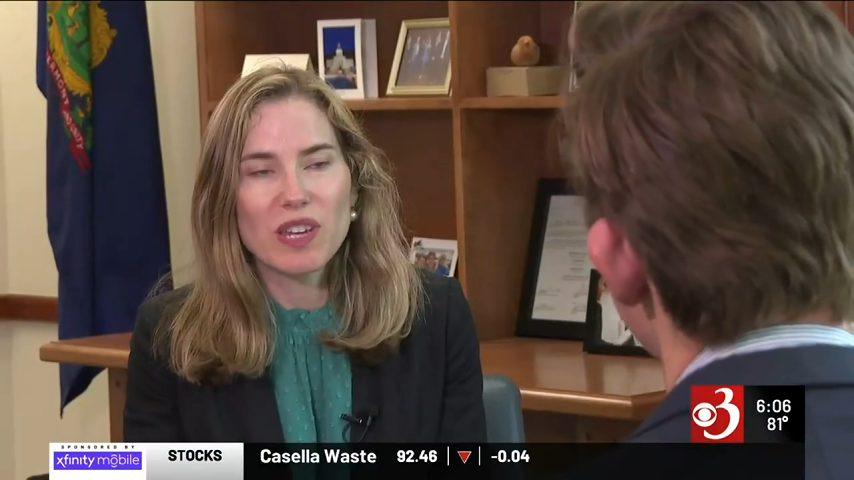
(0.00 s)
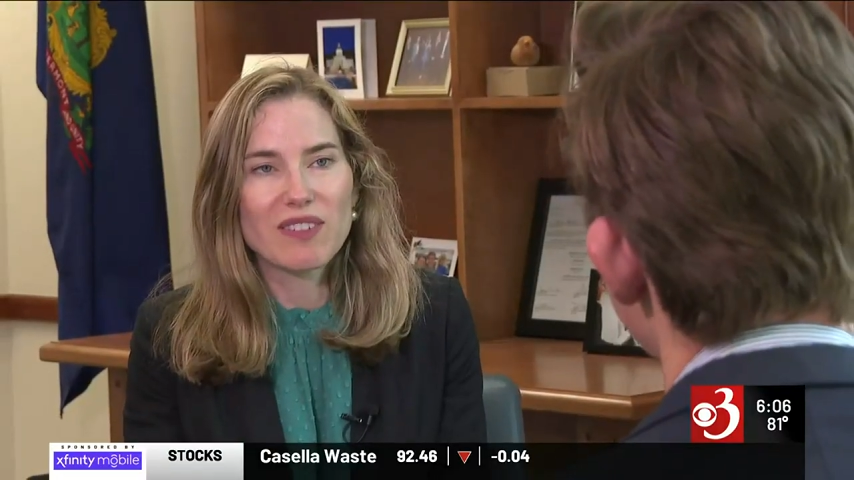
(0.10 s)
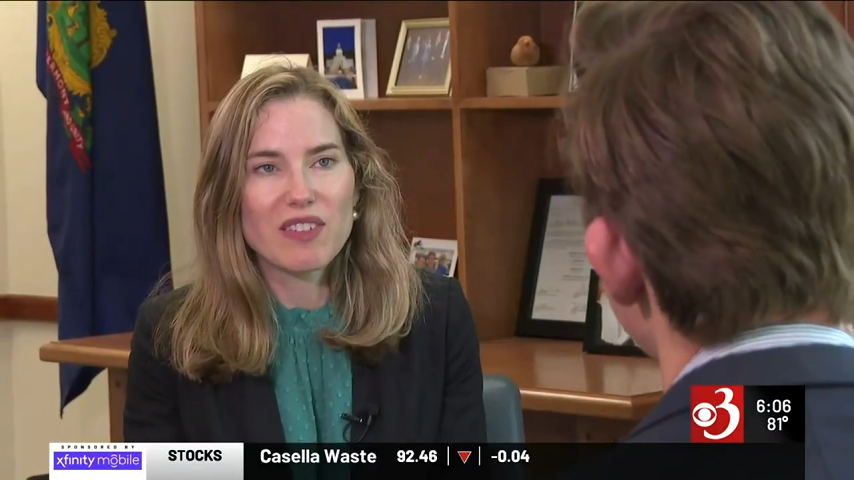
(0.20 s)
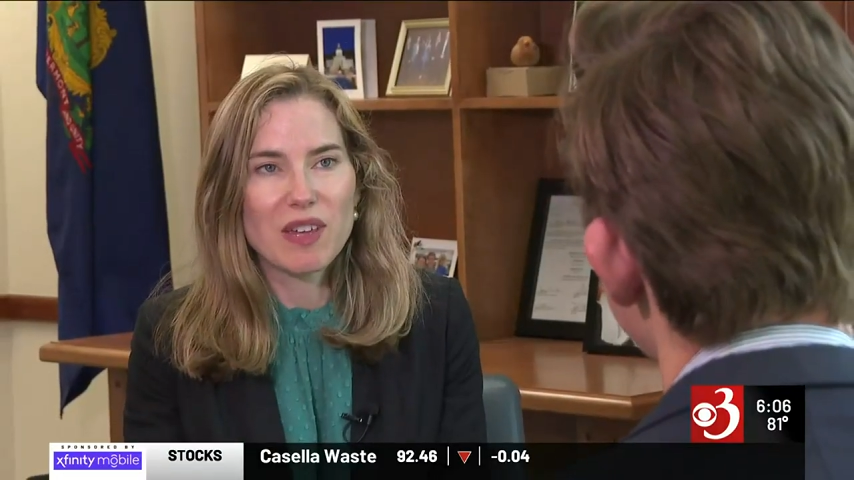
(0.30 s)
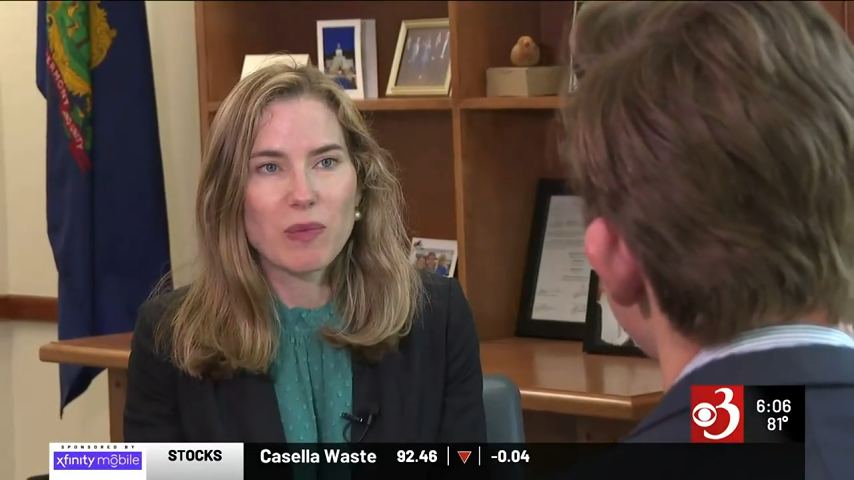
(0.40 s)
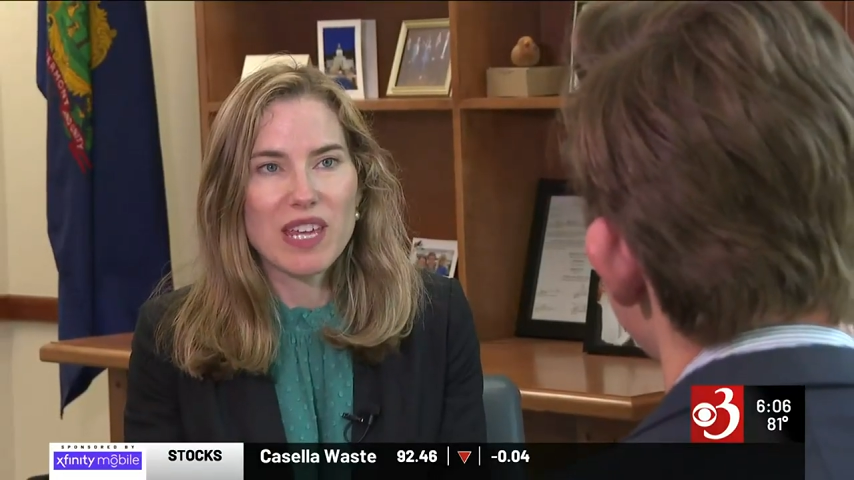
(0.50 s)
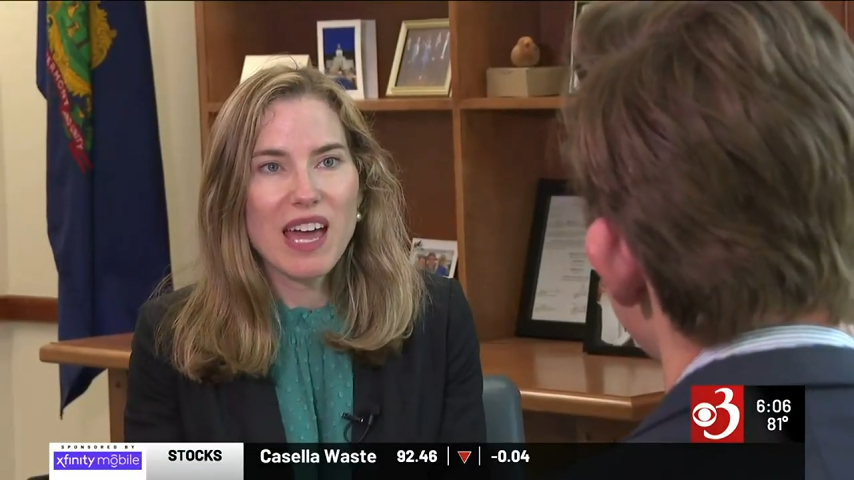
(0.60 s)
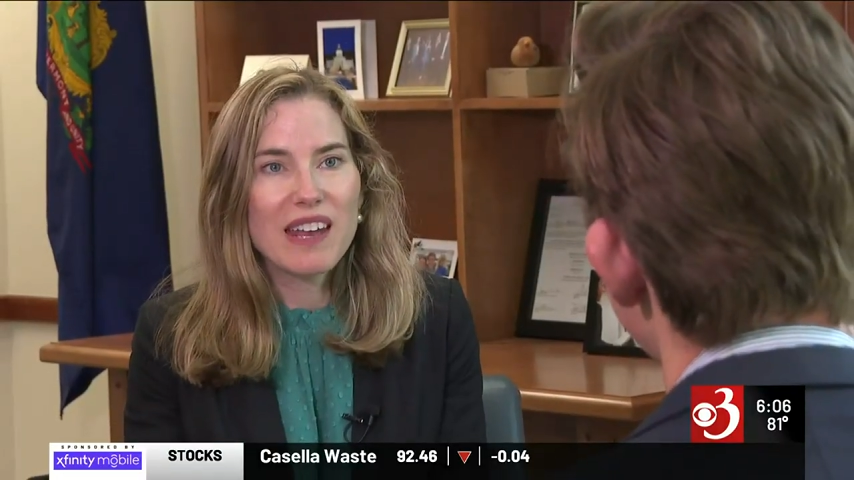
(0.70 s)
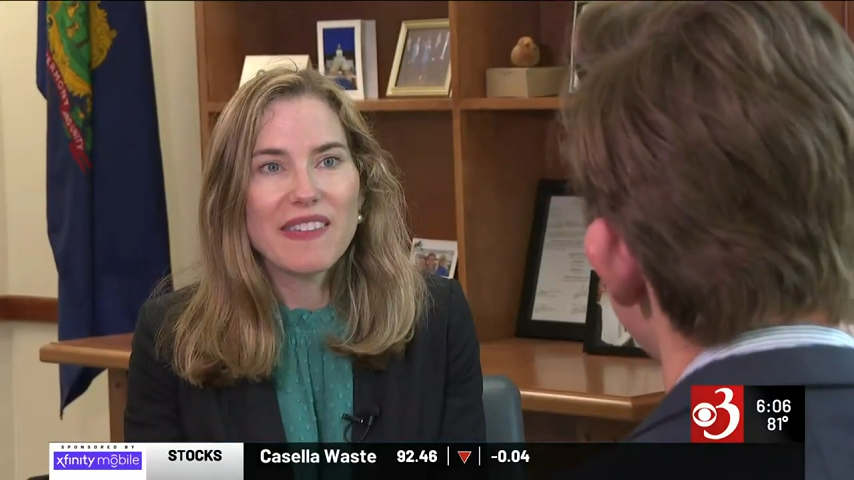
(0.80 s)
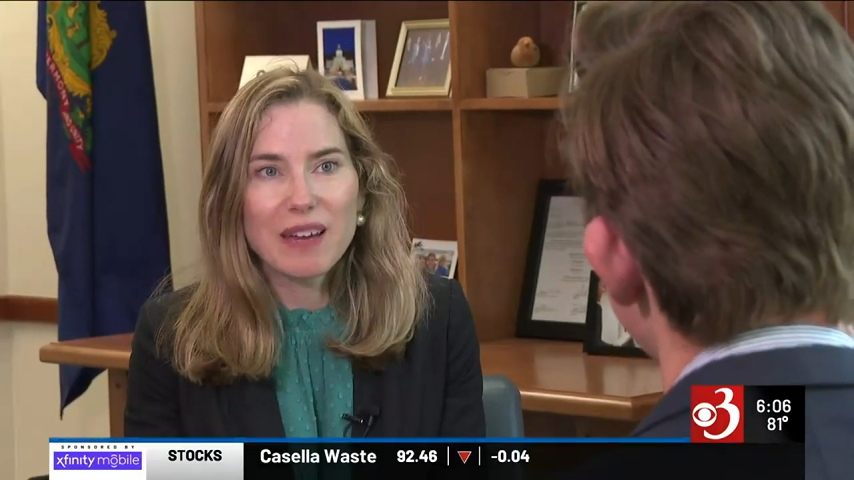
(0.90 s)
everything we
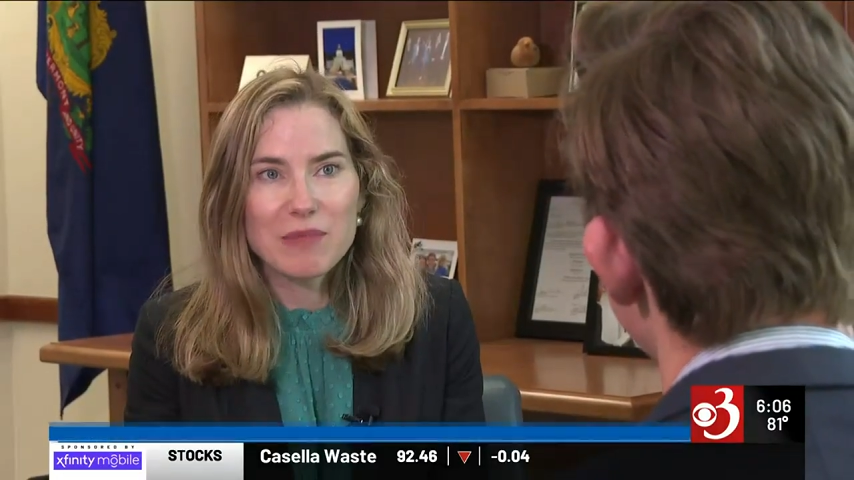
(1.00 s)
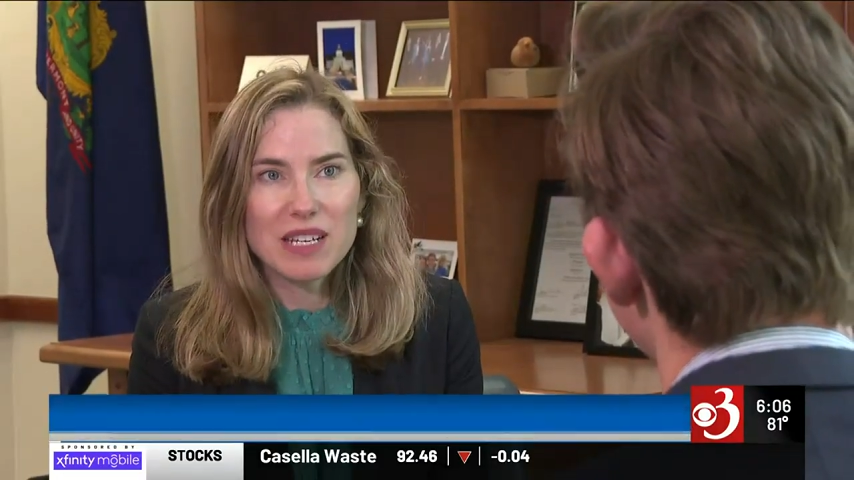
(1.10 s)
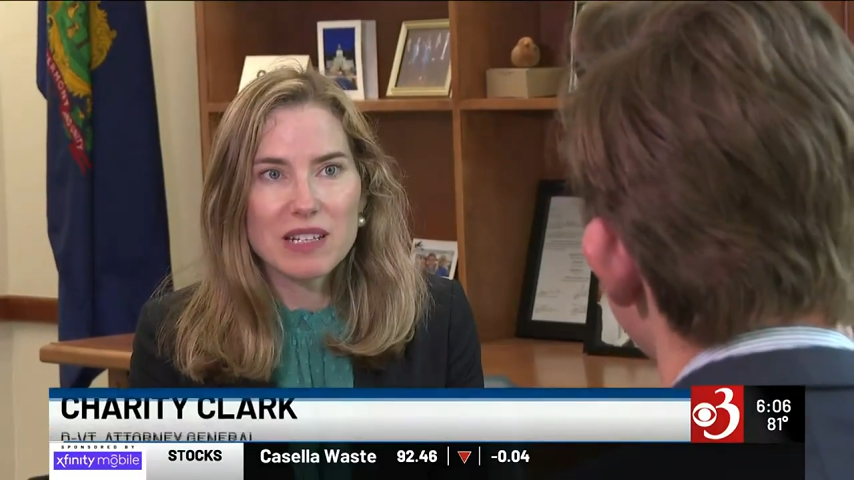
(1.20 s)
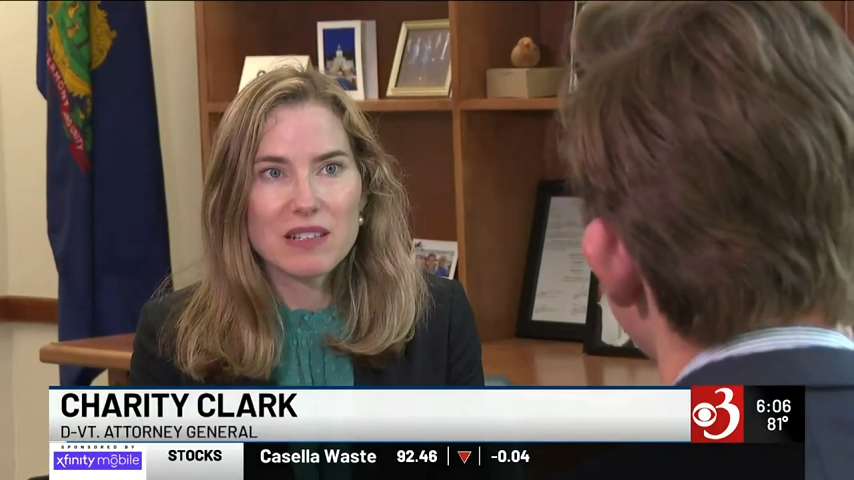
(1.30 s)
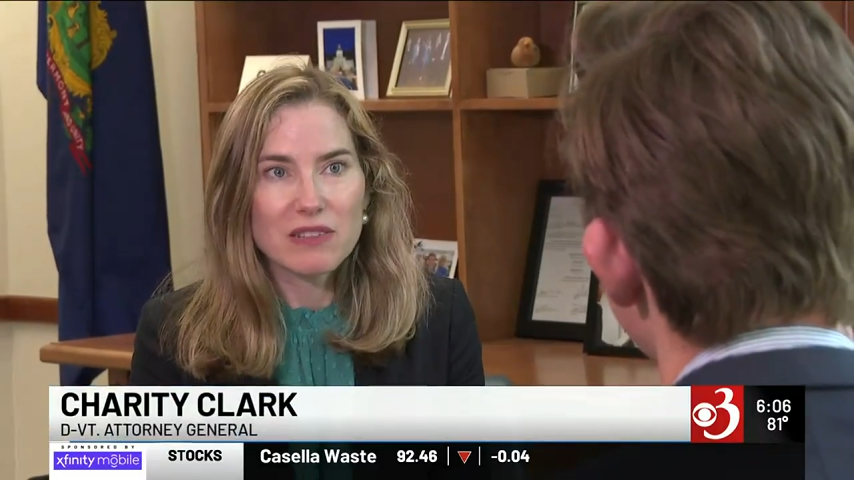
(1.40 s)
can, and that means